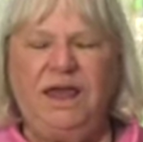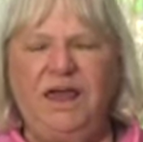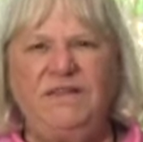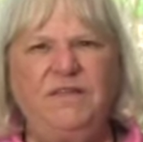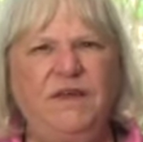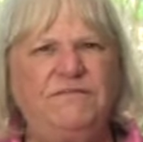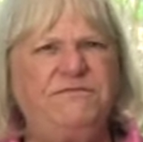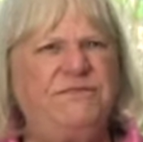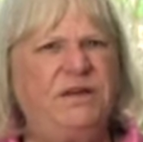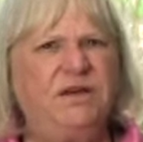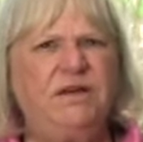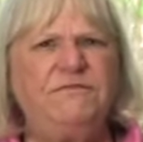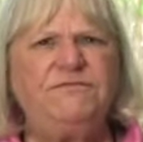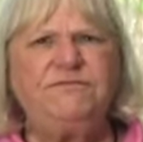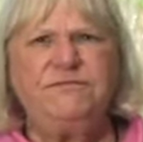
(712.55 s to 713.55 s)
In that
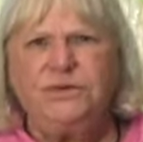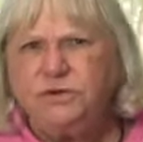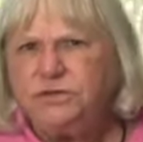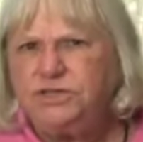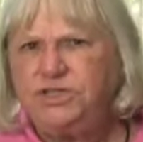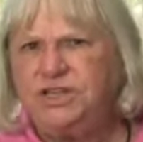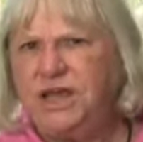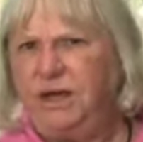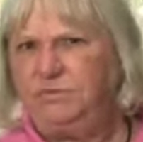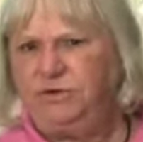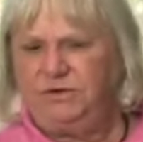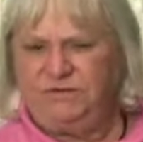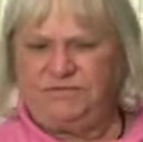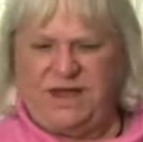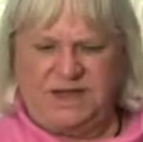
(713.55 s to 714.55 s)
very first
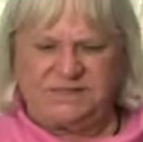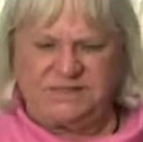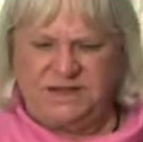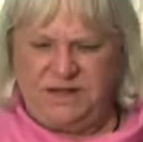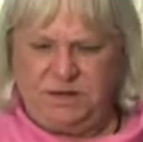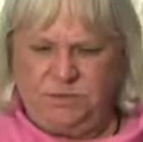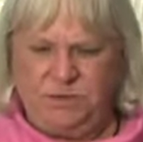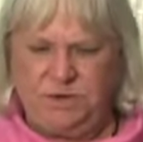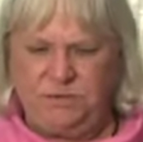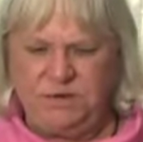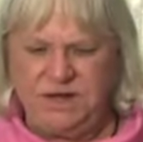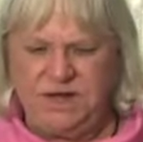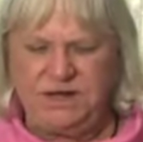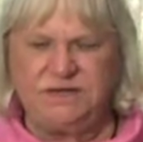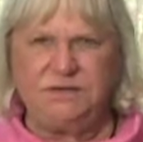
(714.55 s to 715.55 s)
chapter of Isaiah, we
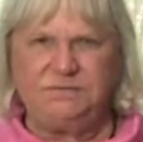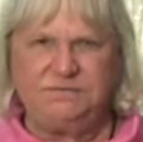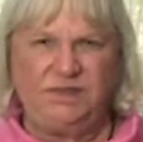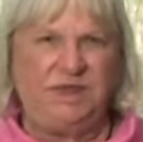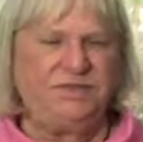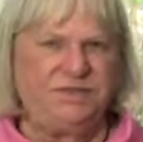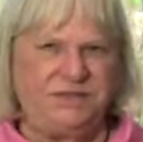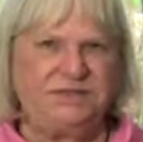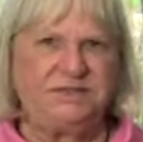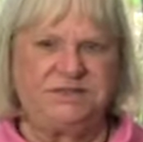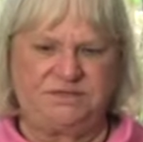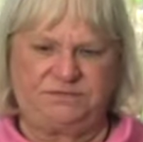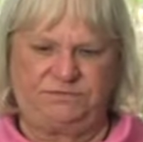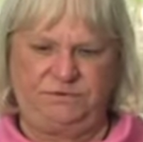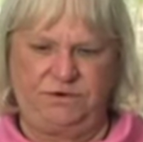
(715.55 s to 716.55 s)
read, this
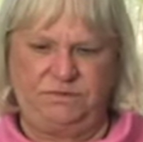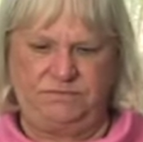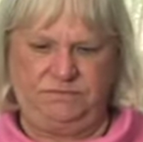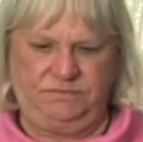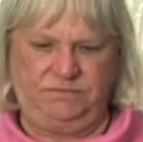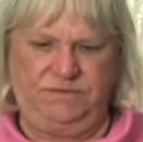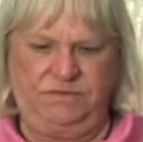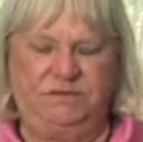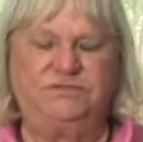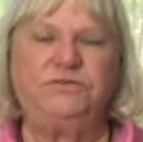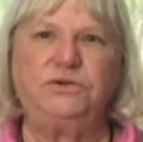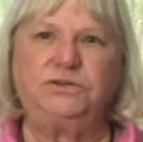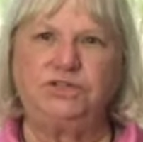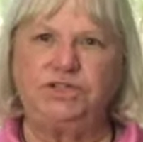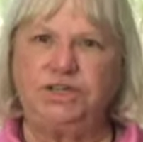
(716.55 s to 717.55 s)
is from the
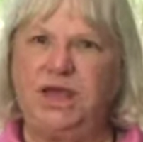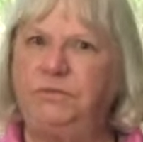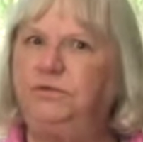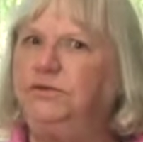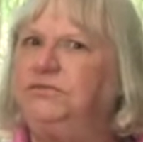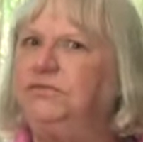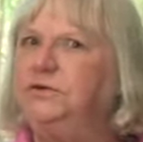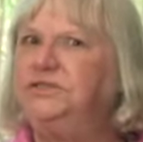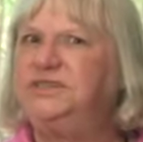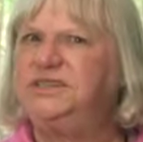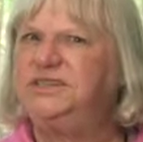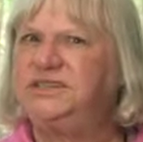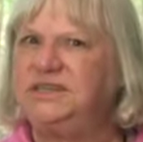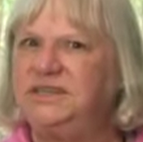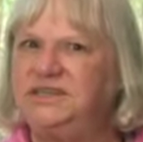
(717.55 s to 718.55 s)
first chapter, verses
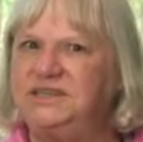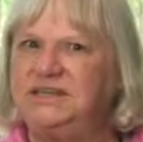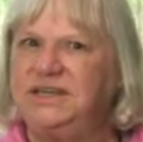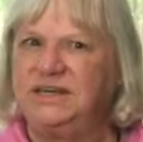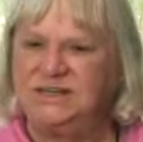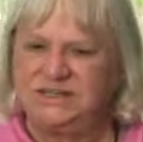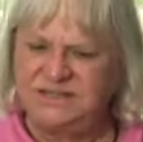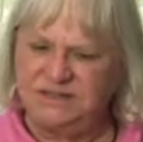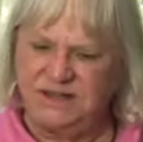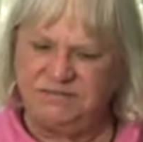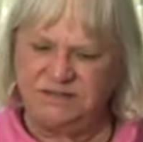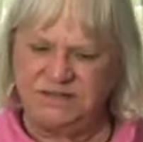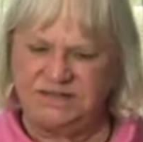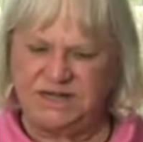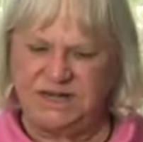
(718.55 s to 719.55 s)
16 and
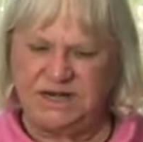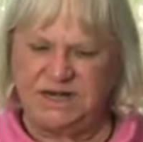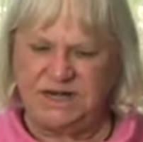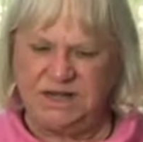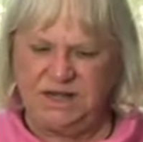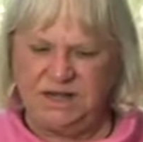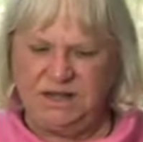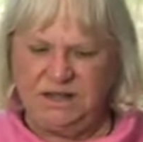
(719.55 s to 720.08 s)
17,